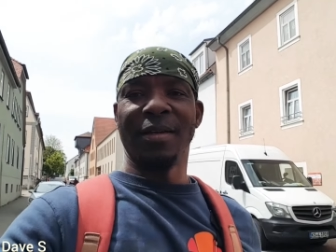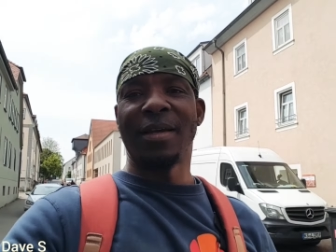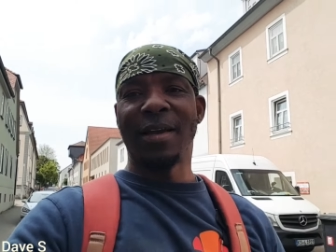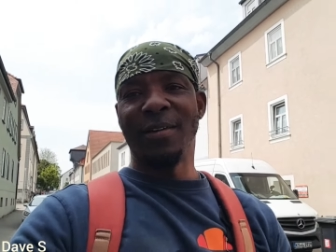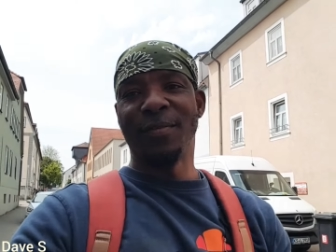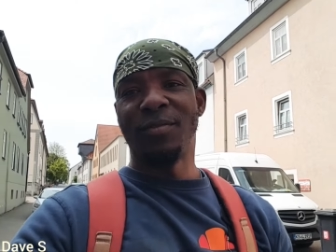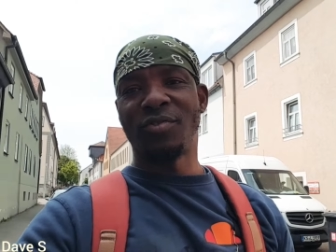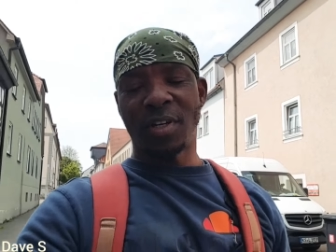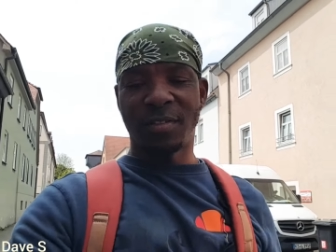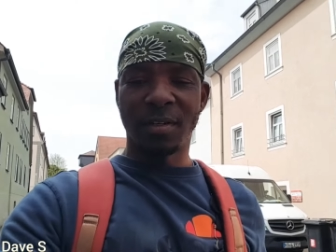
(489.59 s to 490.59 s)
kind of
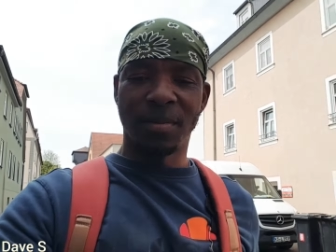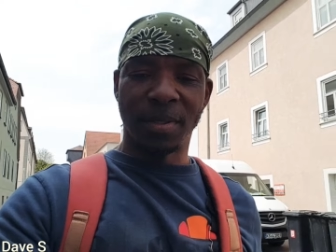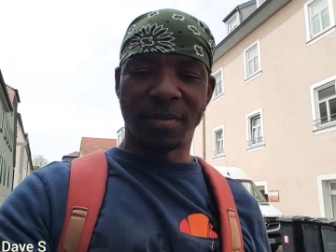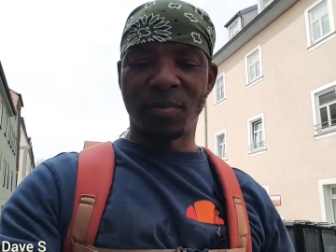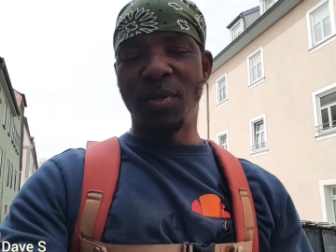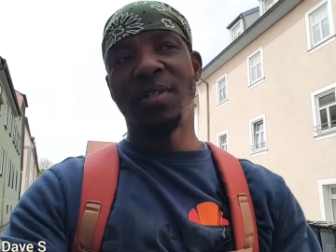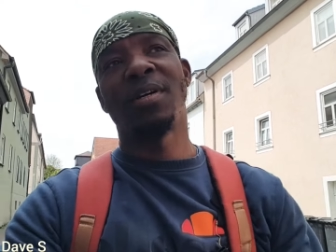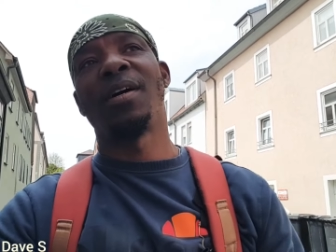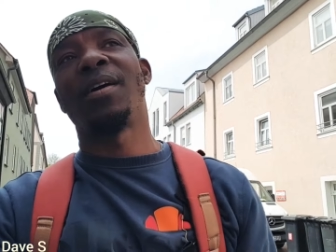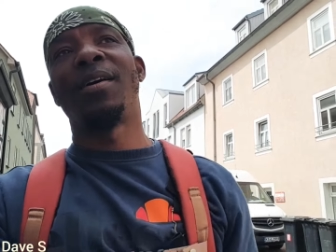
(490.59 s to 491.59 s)
dressed up as
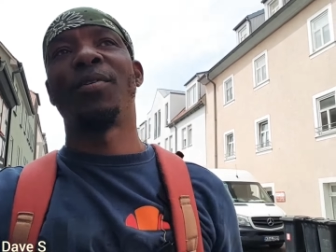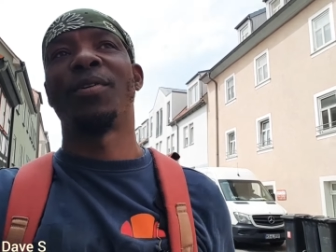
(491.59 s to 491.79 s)
winter,